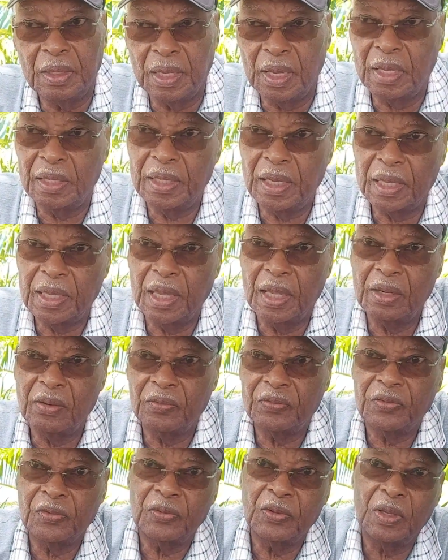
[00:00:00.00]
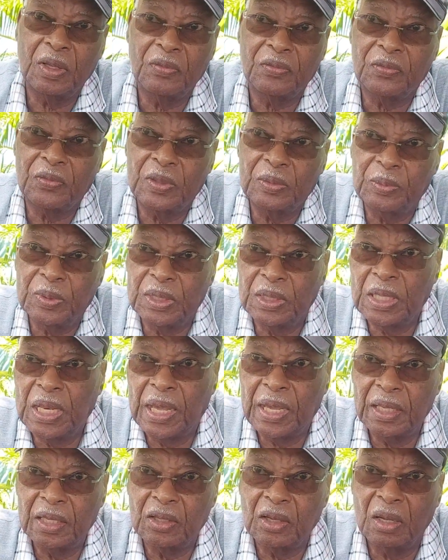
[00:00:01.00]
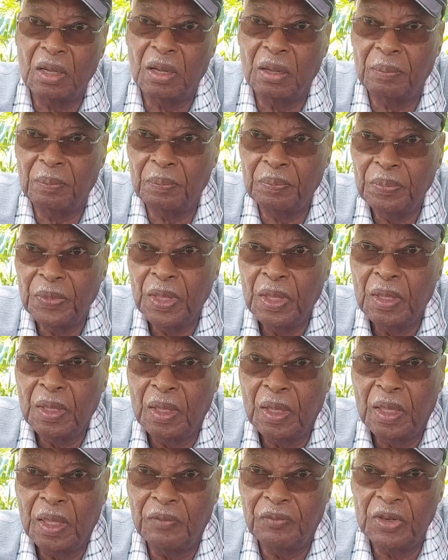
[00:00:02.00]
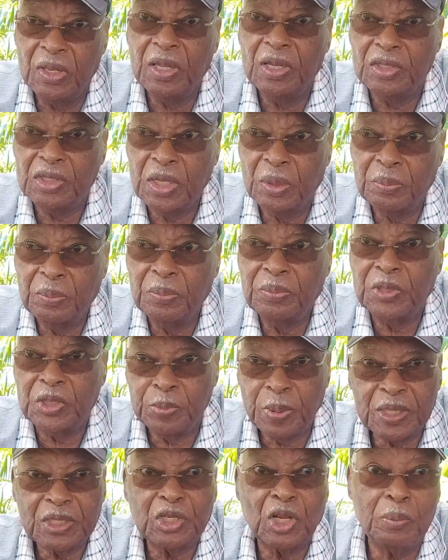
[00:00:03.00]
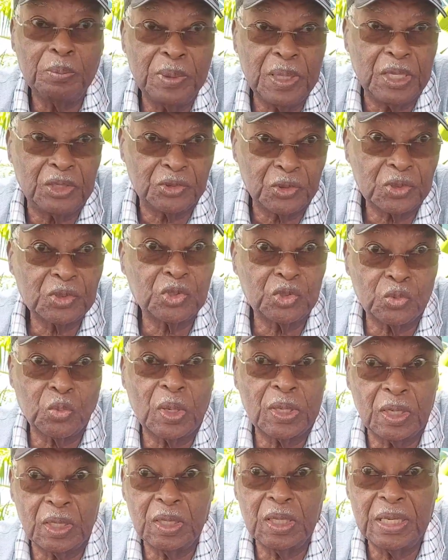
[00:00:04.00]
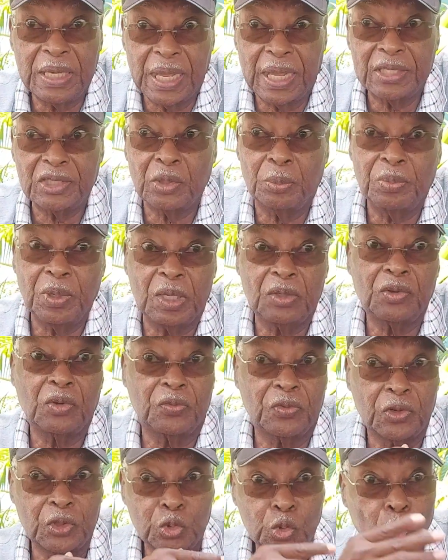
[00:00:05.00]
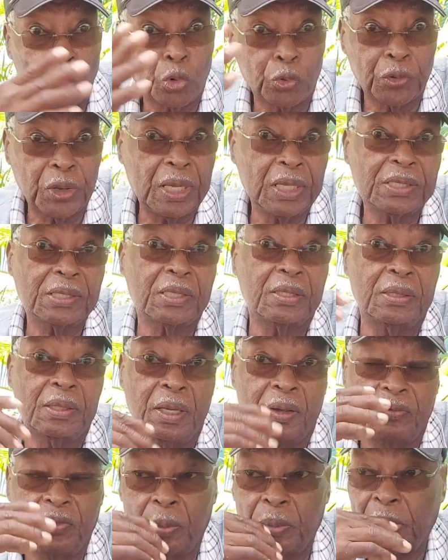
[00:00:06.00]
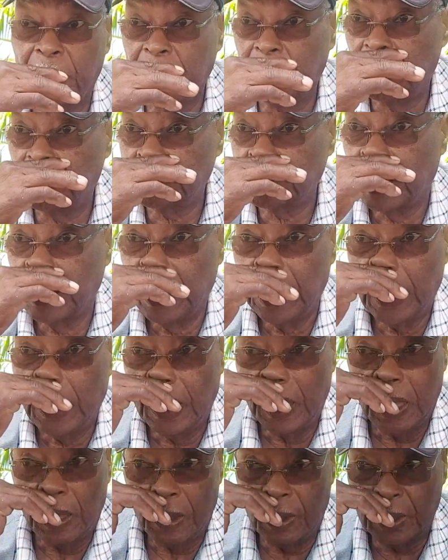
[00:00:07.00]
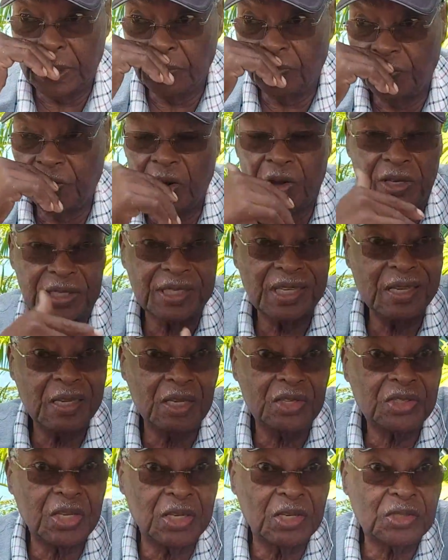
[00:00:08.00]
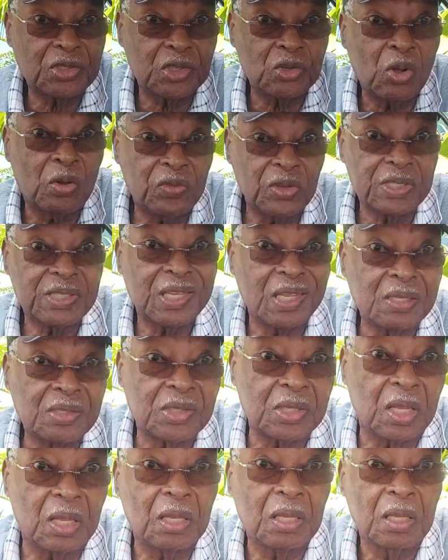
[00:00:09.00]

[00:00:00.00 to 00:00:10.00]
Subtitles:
Yeah, they cater for like even there's a special beach, which is one of the nicer beaches for tourists and everybody else. But if you're a senior citizen over 60,